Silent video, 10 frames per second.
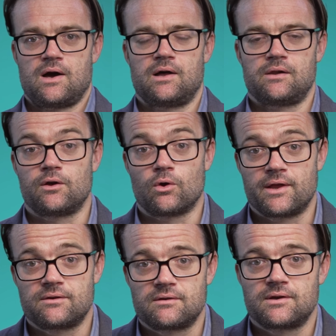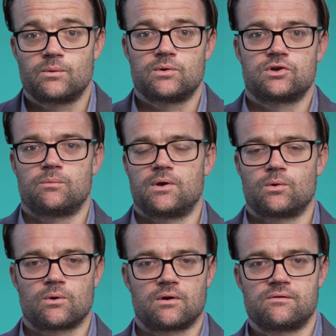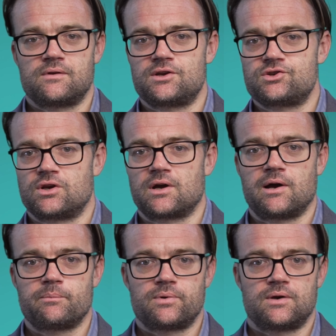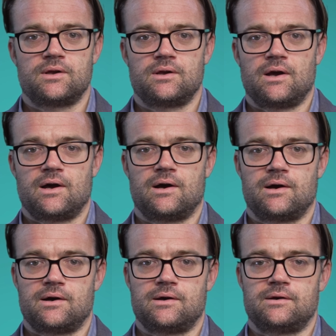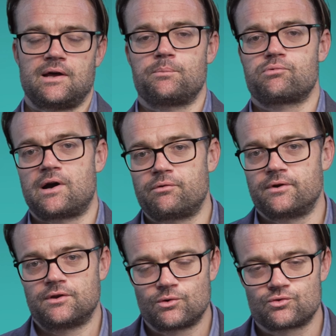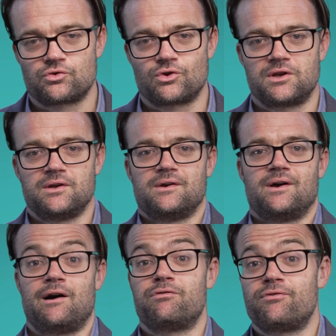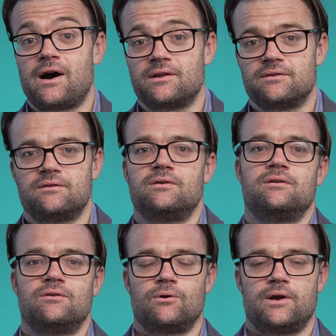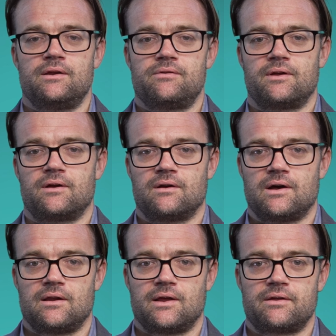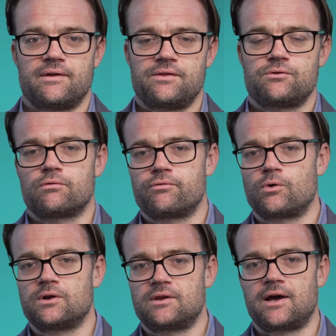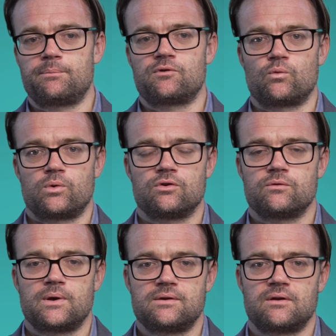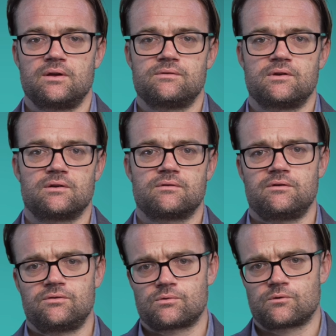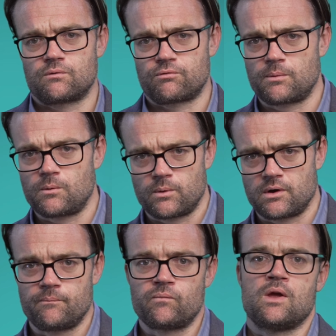legal entity, which can be an organization, a company, a non-profit, usually a fund, or anything like that. There are 4 types of wills basically that exist. There's a verbal will,